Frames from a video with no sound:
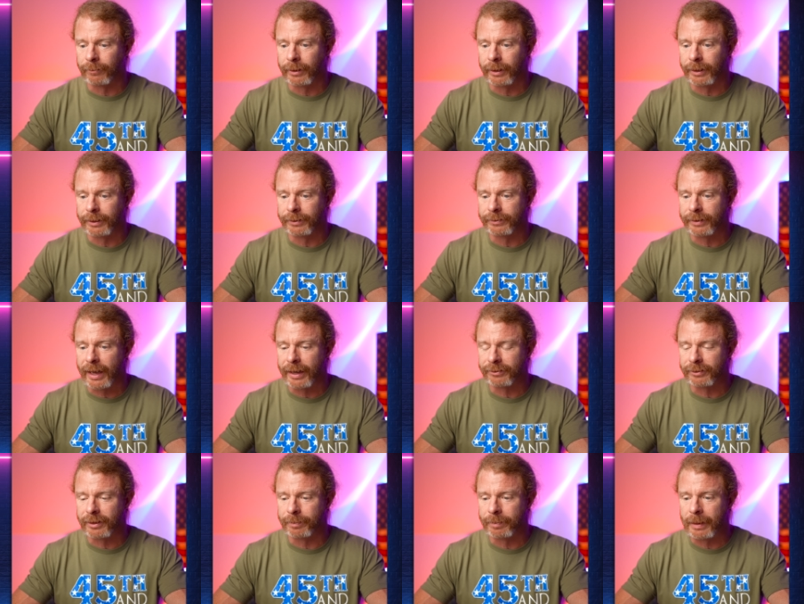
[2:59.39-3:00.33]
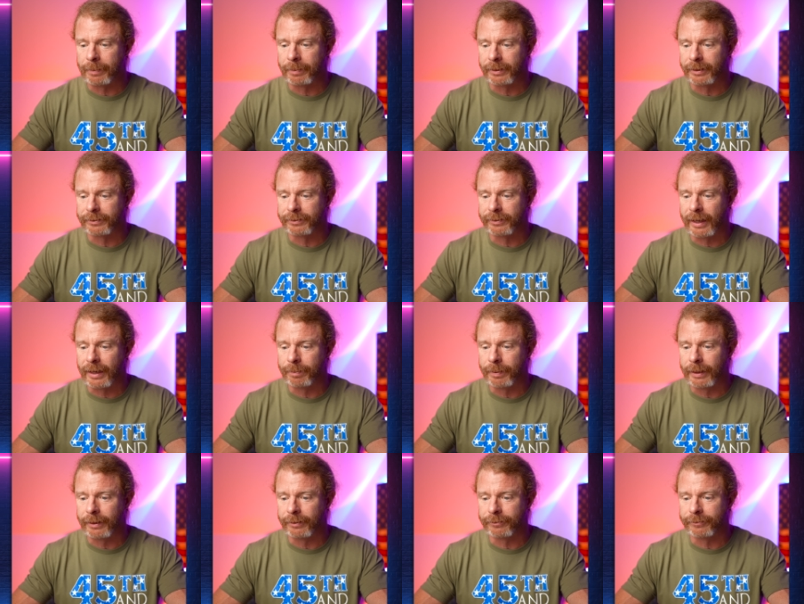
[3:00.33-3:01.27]
where he's asking people to stay
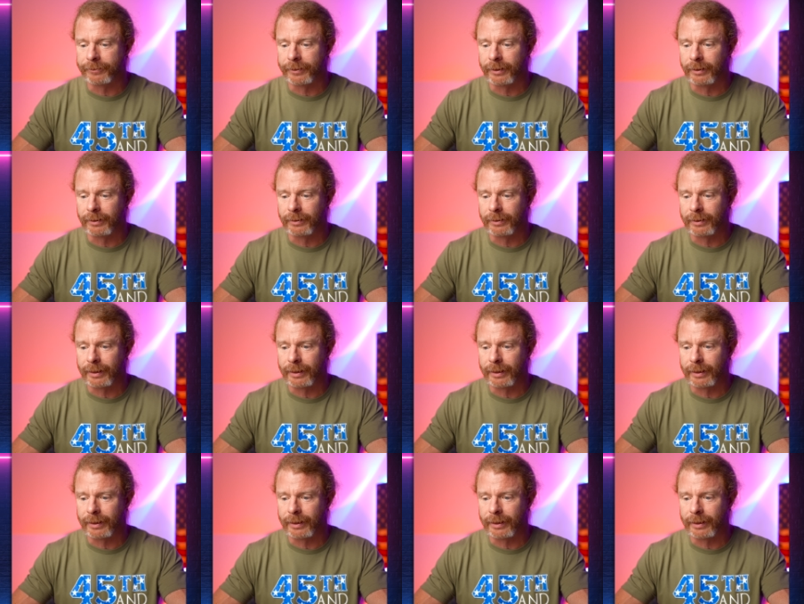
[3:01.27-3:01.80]
peaceful.